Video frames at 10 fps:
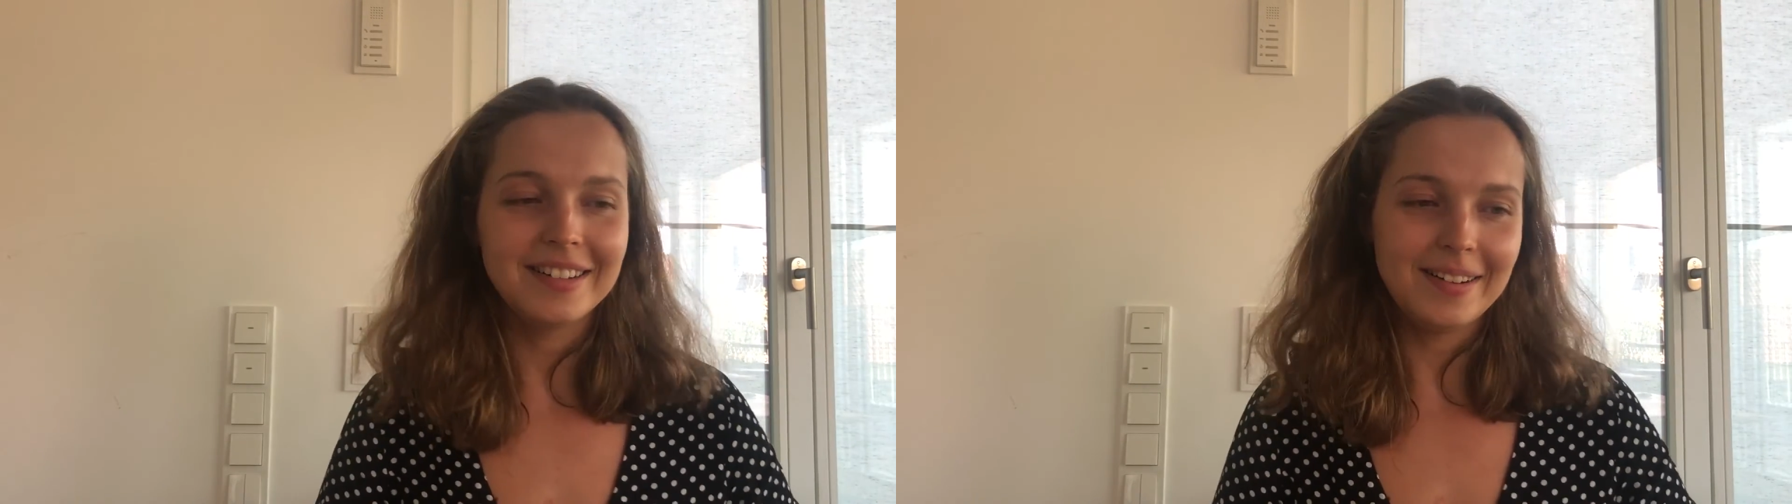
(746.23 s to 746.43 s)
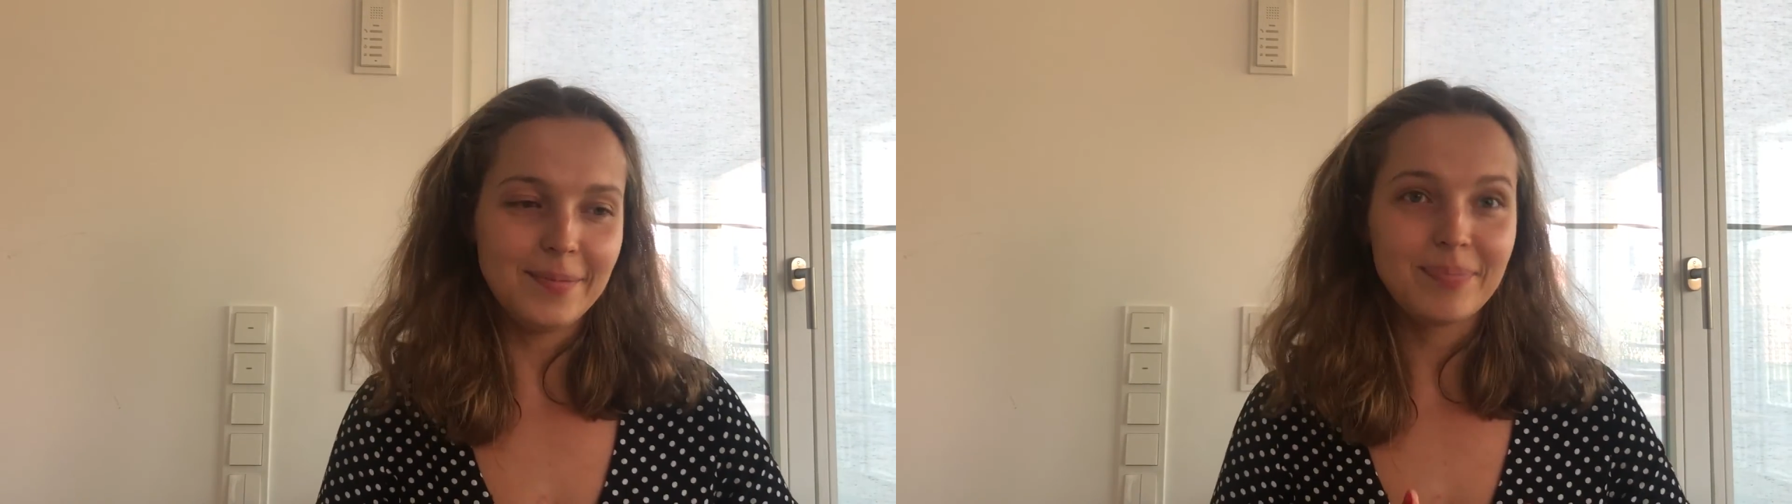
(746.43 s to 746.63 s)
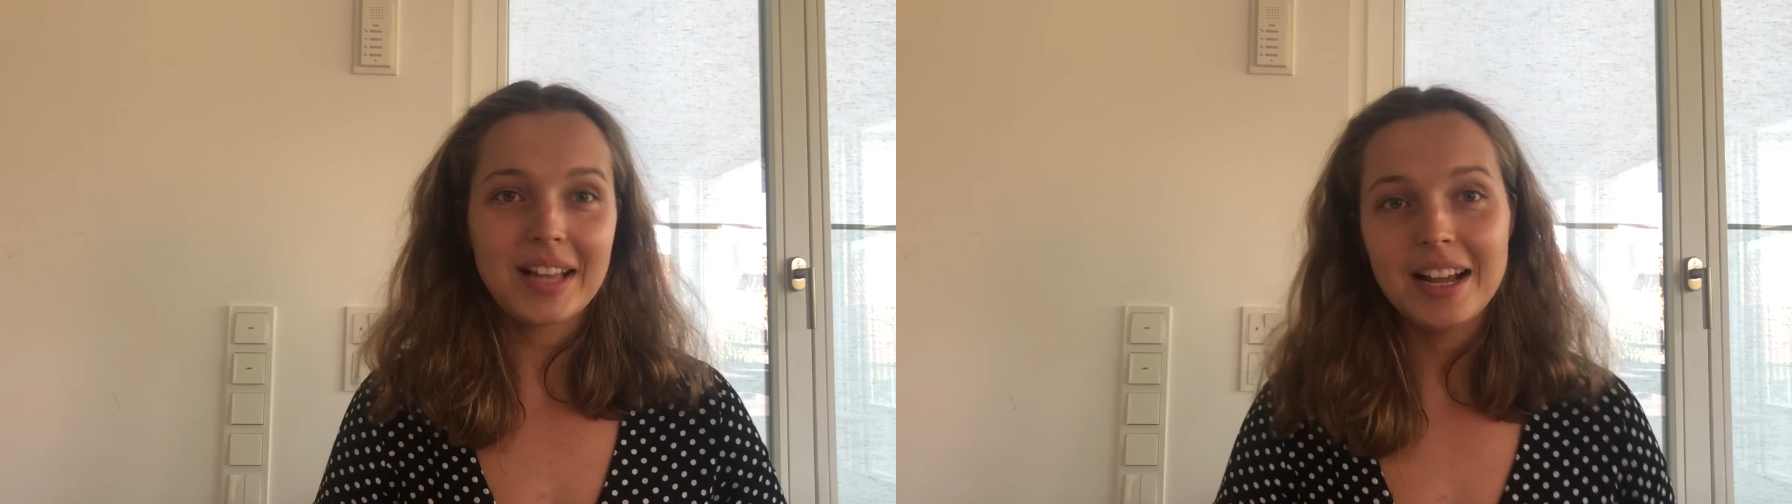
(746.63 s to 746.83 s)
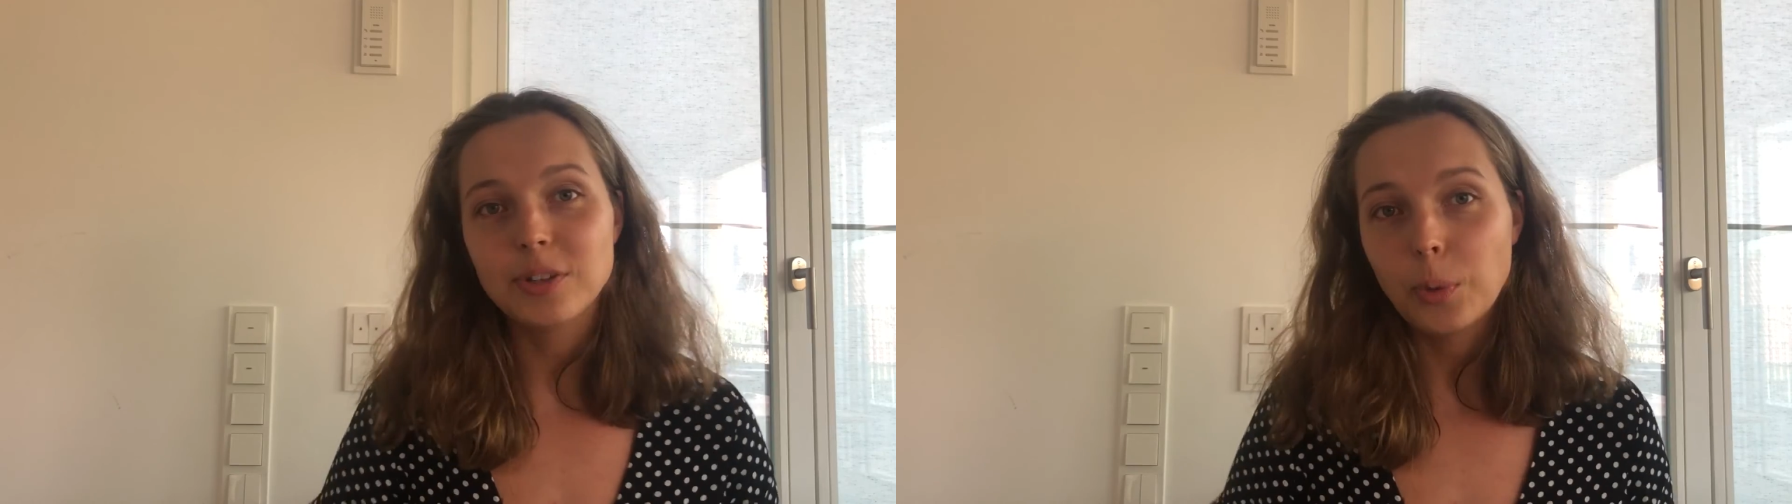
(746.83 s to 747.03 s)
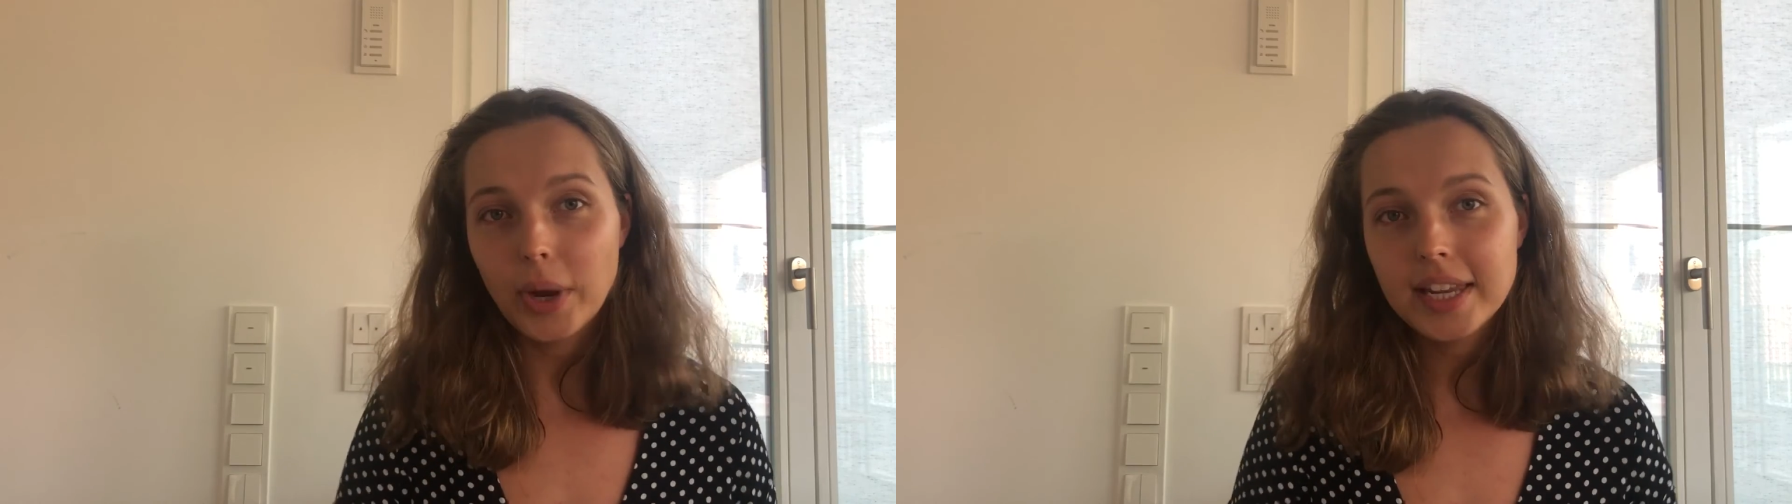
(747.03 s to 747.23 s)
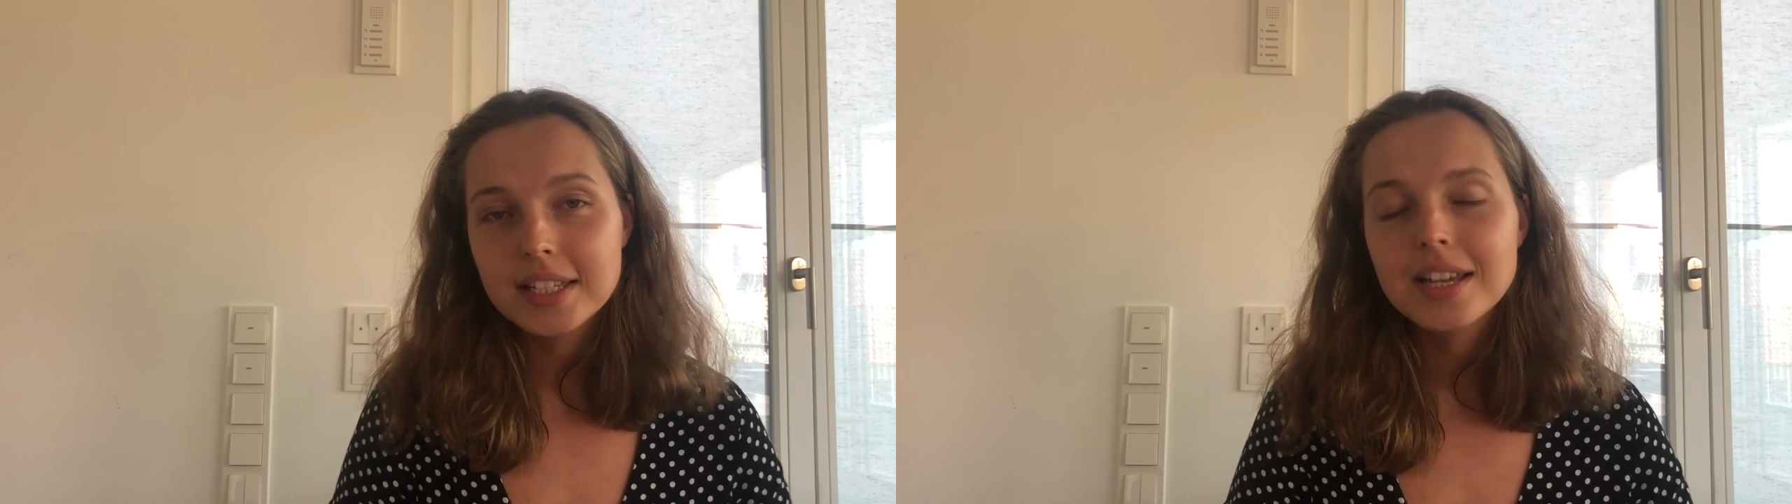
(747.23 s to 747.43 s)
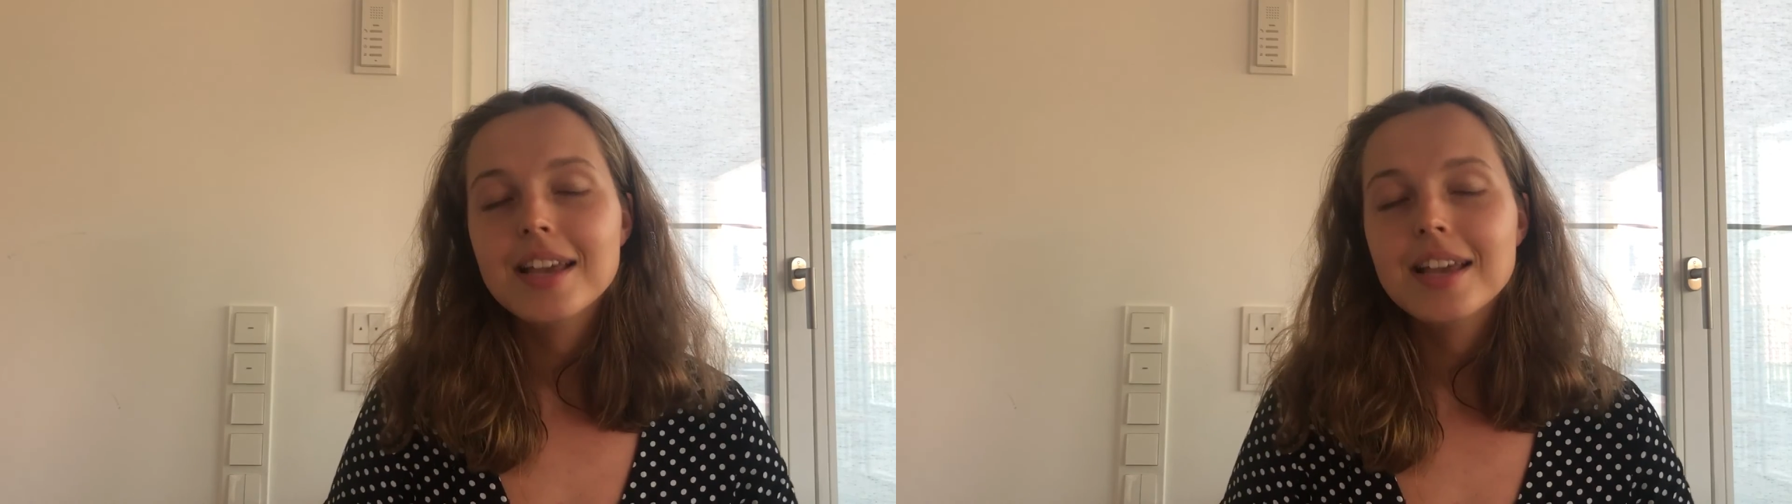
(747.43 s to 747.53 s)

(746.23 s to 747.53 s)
Um, can't wait.